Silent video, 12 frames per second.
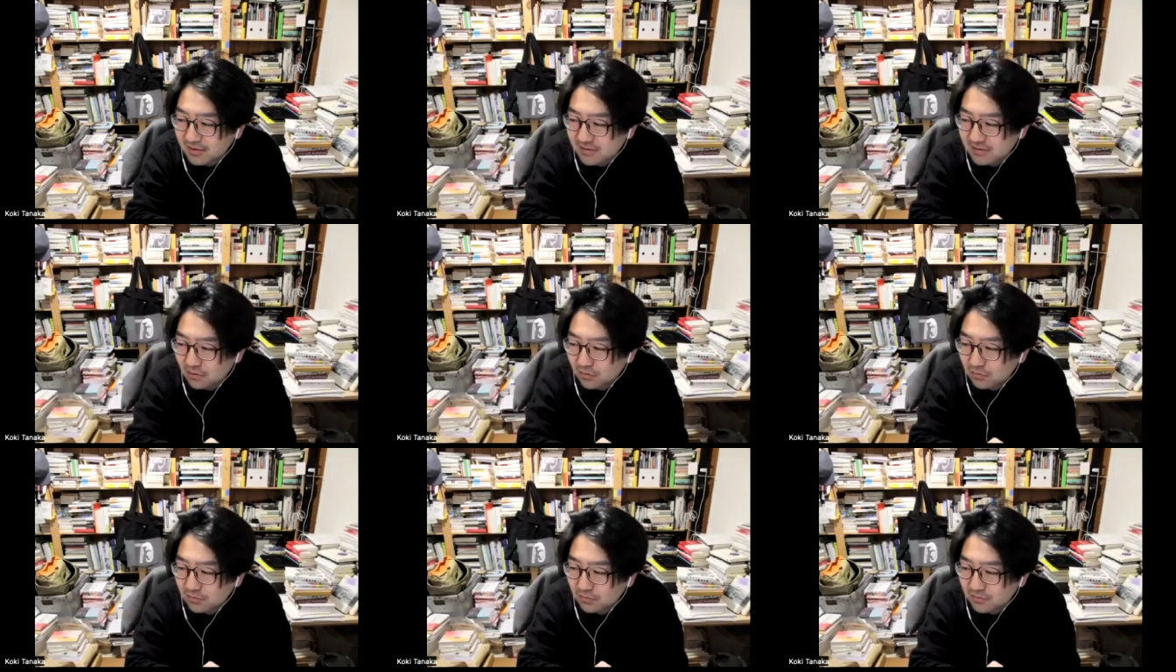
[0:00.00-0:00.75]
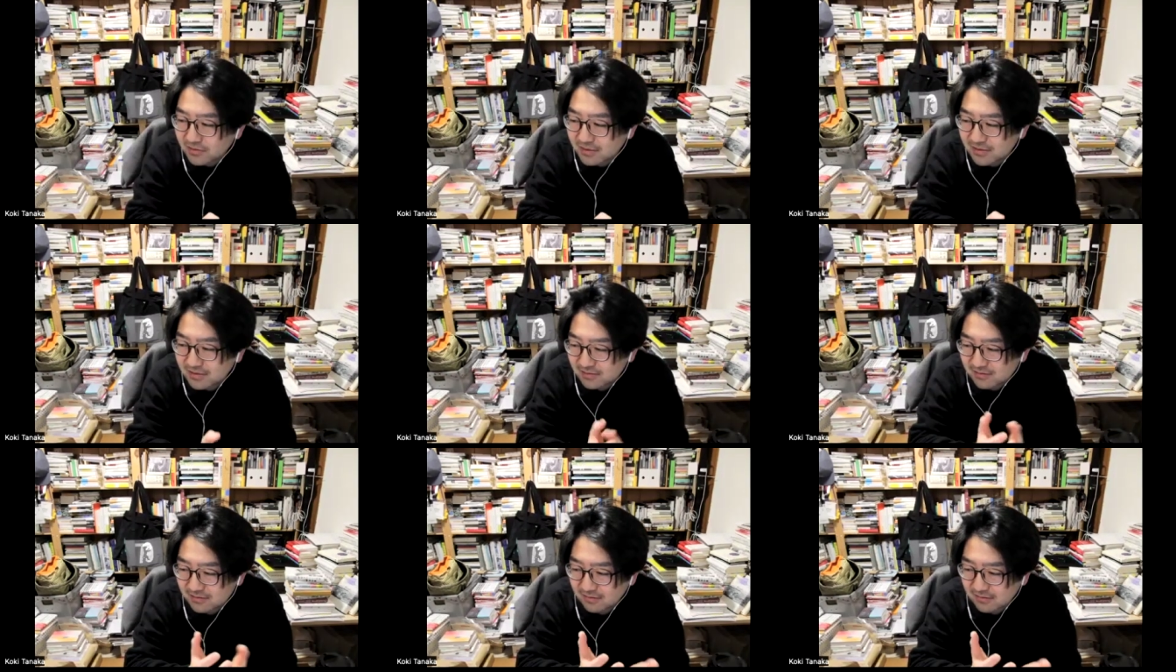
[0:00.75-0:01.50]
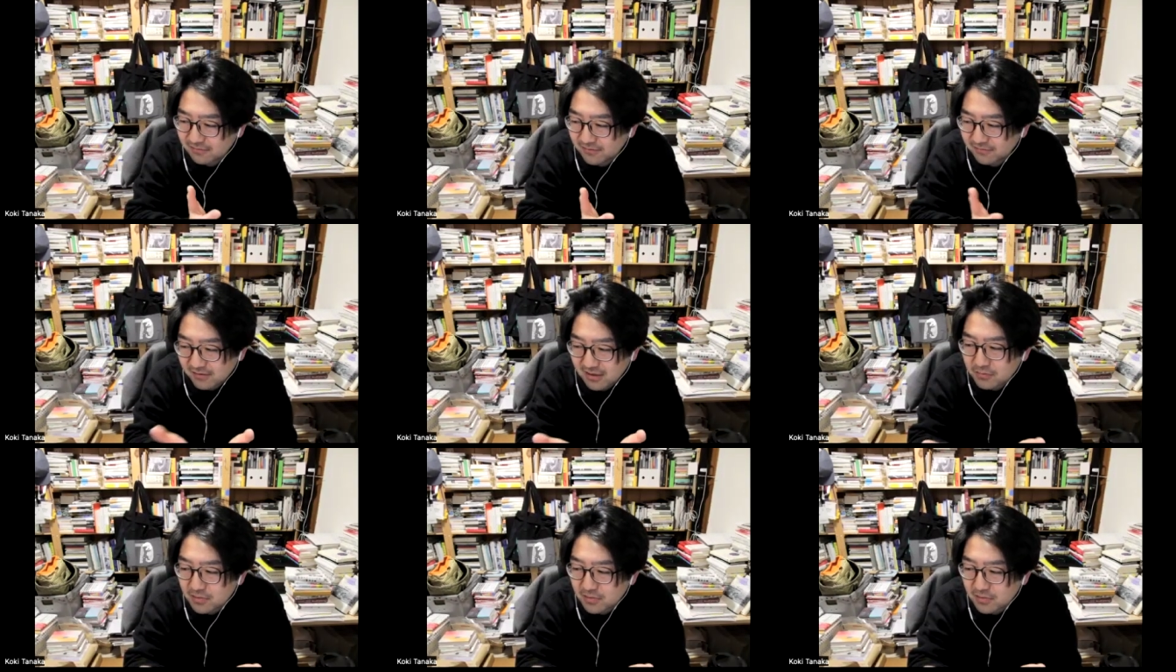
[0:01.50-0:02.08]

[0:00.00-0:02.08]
So this 15